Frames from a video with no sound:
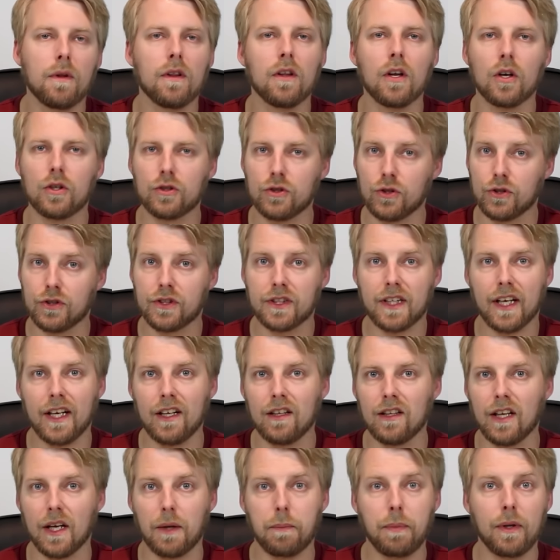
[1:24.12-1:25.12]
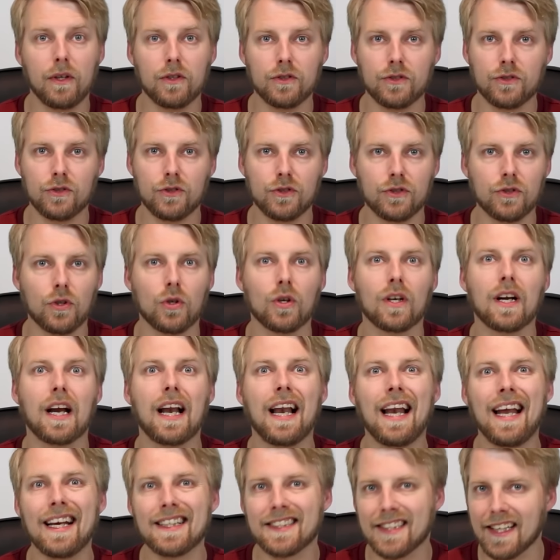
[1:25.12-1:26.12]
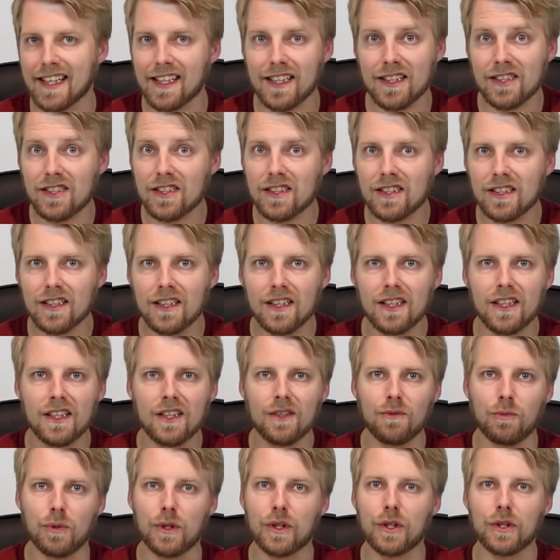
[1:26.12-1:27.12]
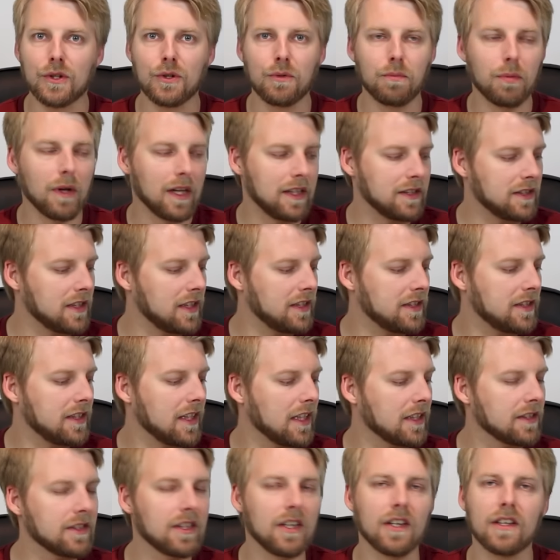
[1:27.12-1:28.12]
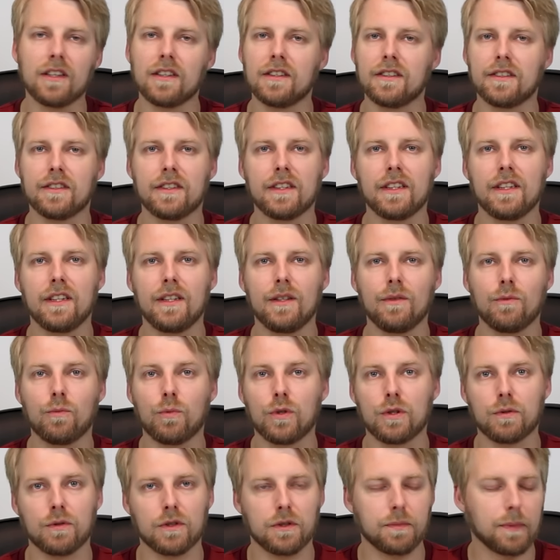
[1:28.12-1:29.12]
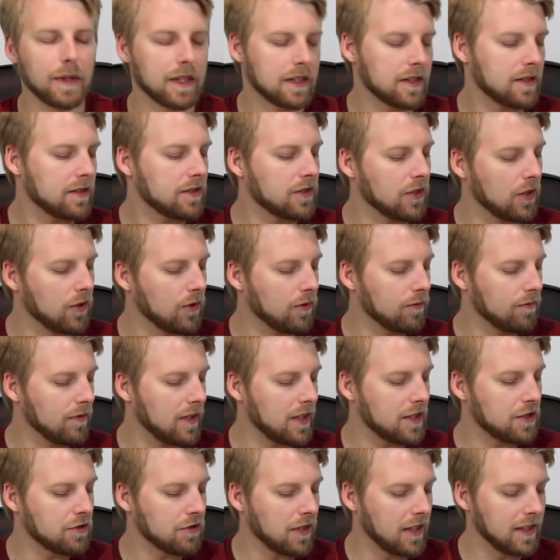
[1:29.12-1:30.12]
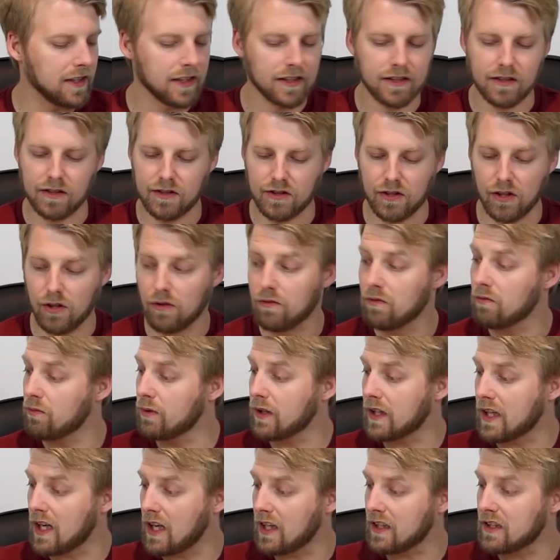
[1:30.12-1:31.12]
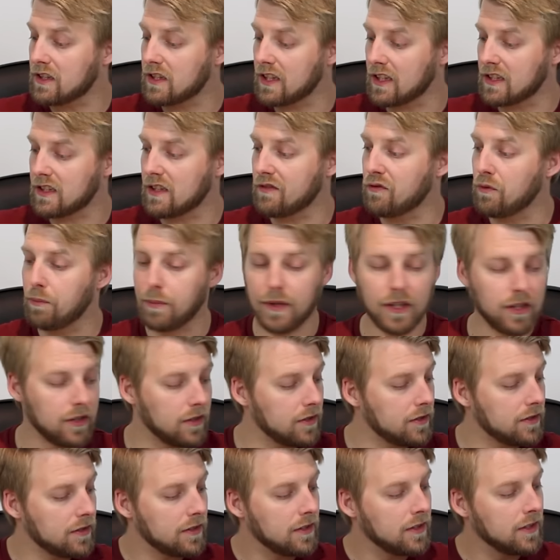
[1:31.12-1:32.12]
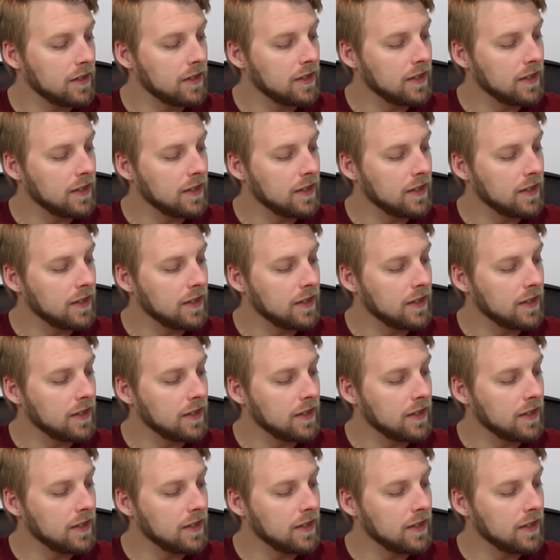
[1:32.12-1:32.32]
larger scale like Pilsners or Classics we could do blind tastings on and see which one's best. So let's try this. So we got 6 different beers